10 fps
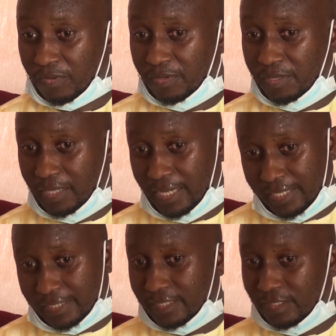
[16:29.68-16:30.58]

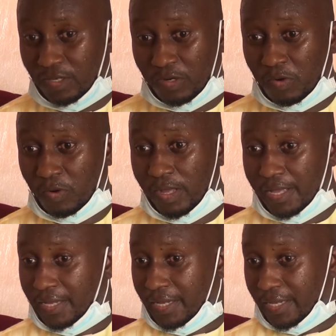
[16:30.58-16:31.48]
yes, you know,
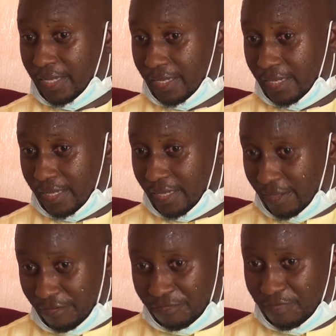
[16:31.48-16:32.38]

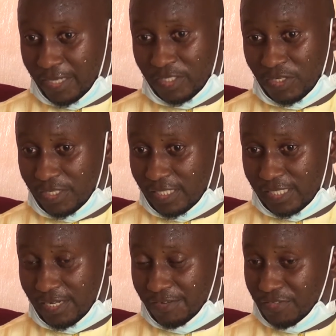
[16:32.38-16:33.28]
if my son
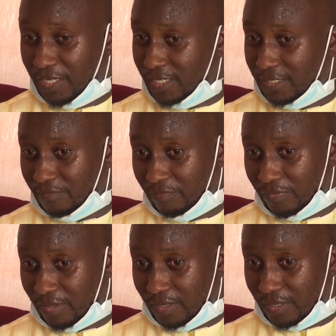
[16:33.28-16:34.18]
deserves it,
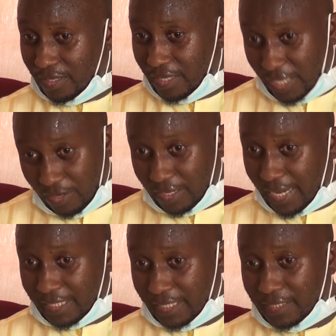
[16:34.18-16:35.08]
he'll
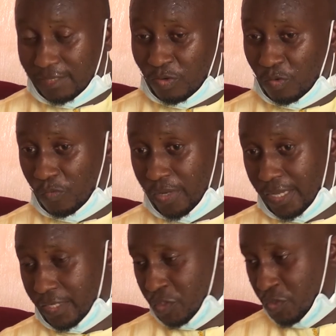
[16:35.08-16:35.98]
get it. We
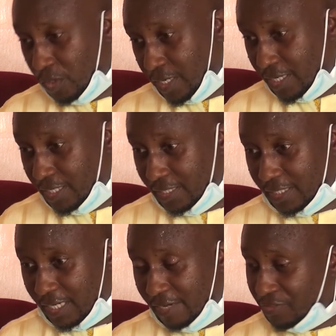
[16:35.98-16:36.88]
are sure that he
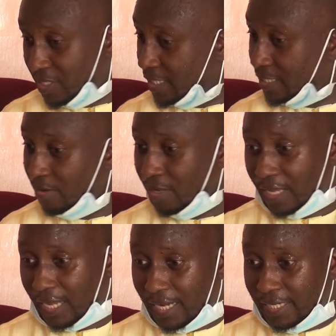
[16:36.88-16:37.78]
deserves it,
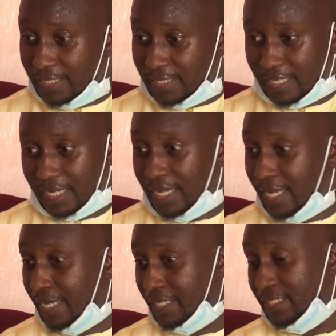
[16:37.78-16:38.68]
and
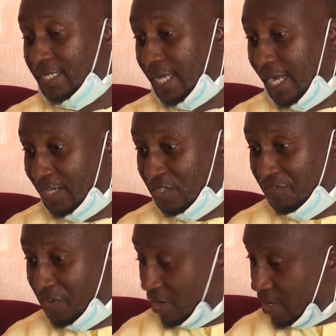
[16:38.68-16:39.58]
it's in the hands
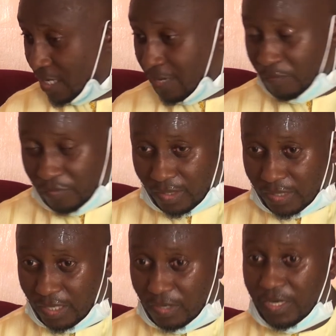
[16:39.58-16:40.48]
of God.
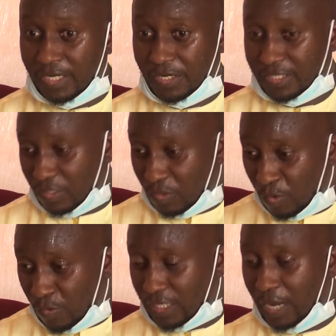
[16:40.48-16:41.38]
You know, it doesn't
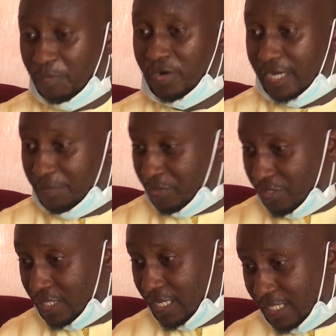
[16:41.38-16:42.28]
always happen that the
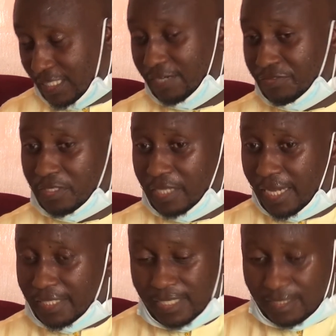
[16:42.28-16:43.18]
person that deserves it
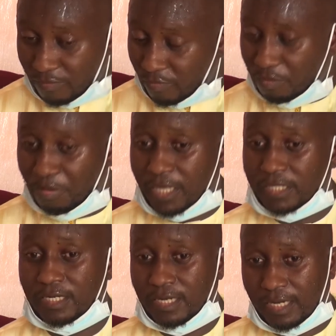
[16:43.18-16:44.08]
gets it,
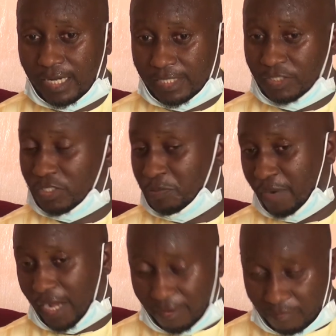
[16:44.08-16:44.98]
but let's just
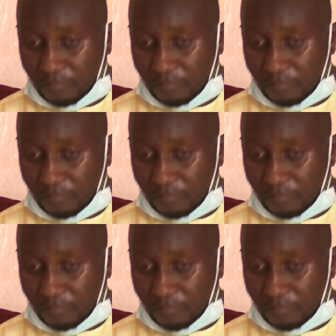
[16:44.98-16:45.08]
pray.